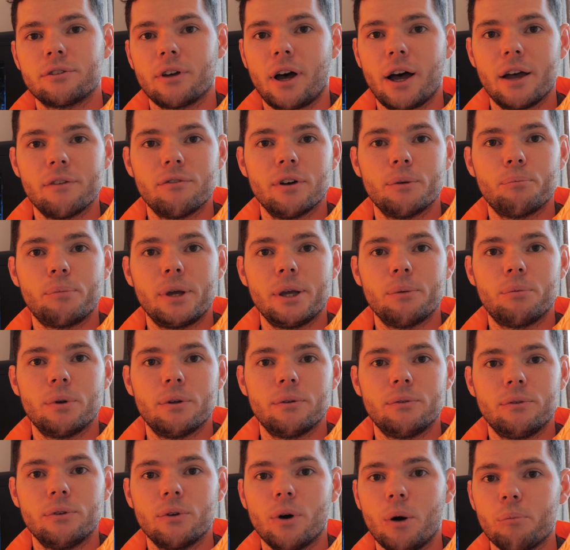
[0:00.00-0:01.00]
So either people
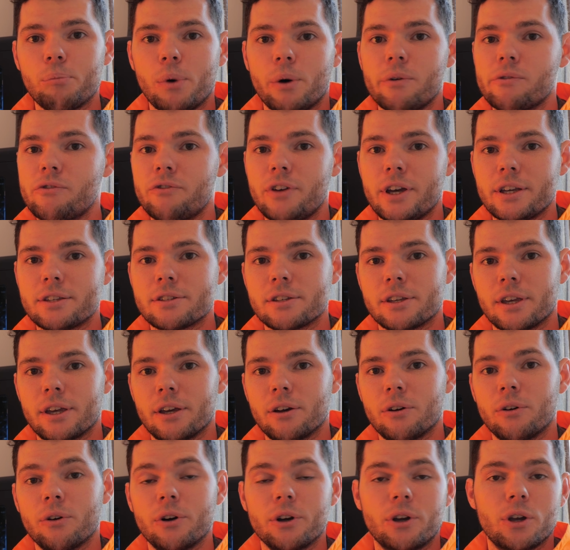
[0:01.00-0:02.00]
had not bothered fixing
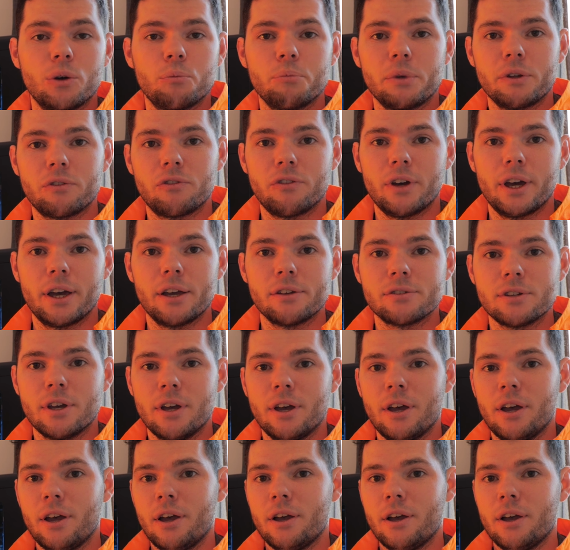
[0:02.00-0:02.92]
it or it couldn't be fixed.